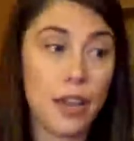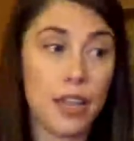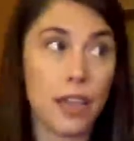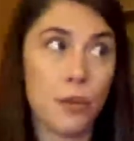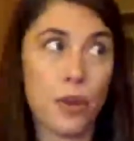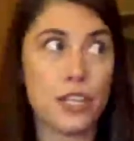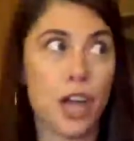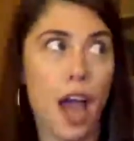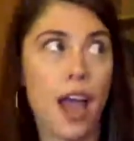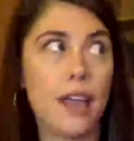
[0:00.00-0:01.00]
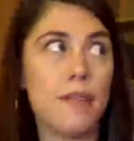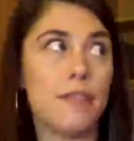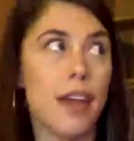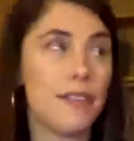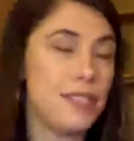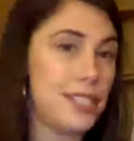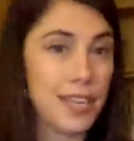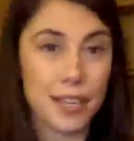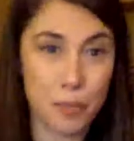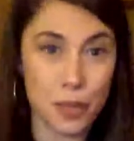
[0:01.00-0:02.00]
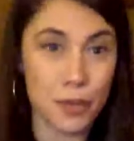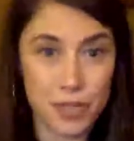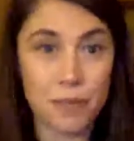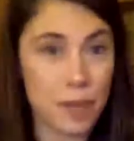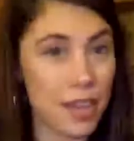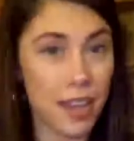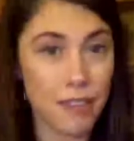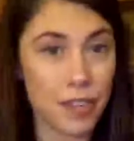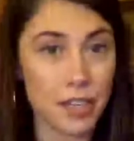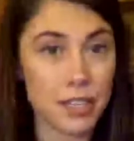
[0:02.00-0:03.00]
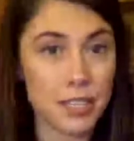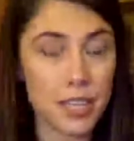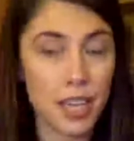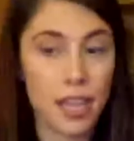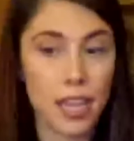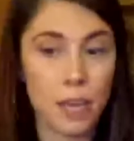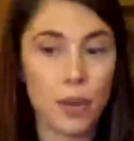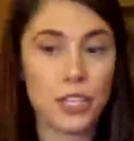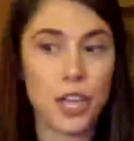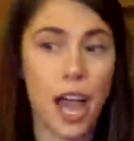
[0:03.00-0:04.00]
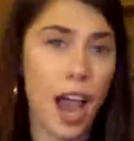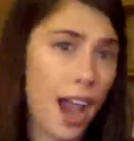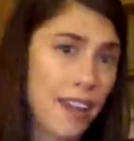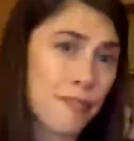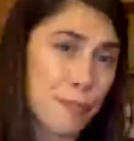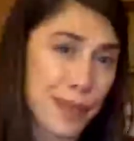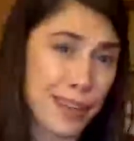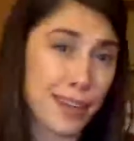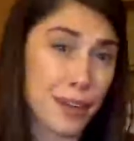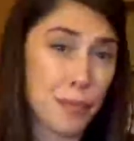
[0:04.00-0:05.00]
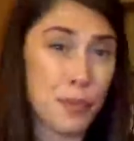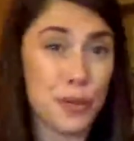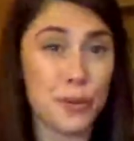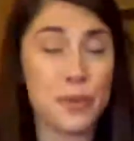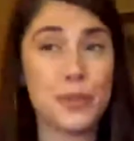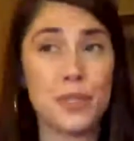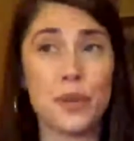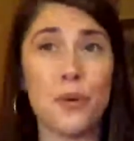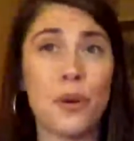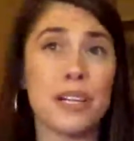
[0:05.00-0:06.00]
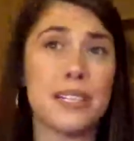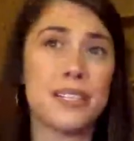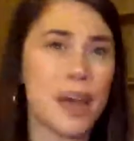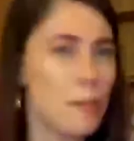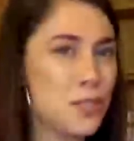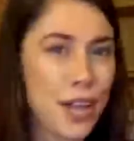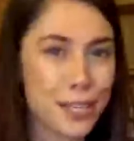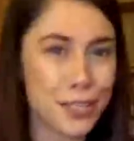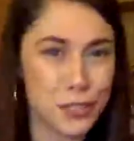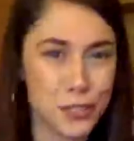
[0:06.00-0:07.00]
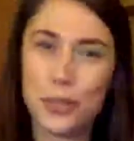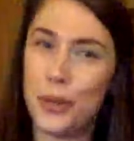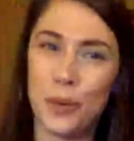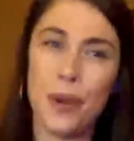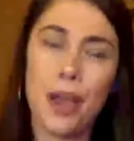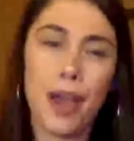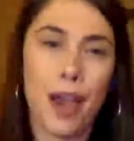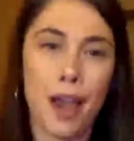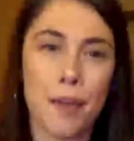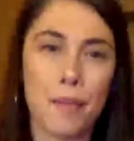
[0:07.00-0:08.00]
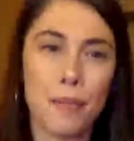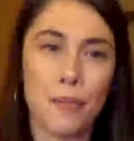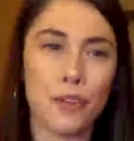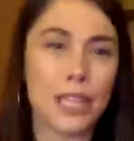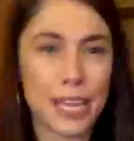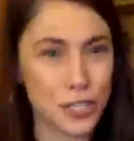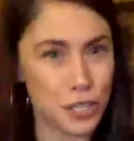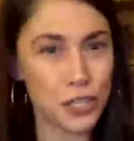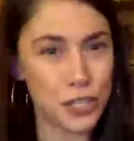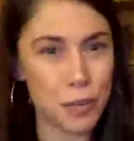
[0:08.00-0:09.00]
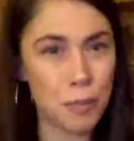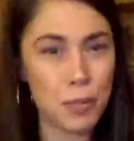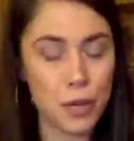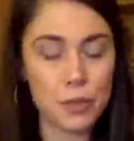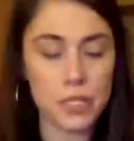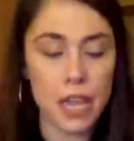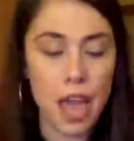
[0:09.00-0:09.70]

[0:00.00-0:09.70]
in which I have seen abusive behaviors, in which I've been abused or subject to relationship abuse,